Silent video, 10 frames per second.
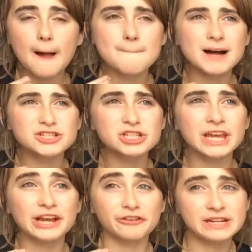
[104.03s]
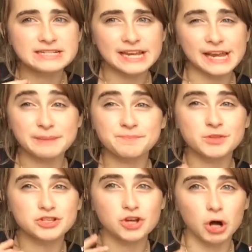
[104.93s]
Imagine like green tea
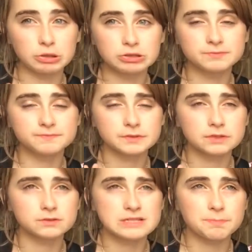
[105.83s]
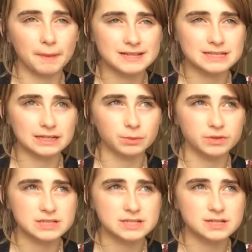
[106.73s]
that's cold. That's basically
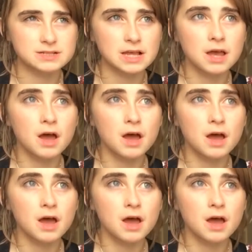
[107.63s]
what this is.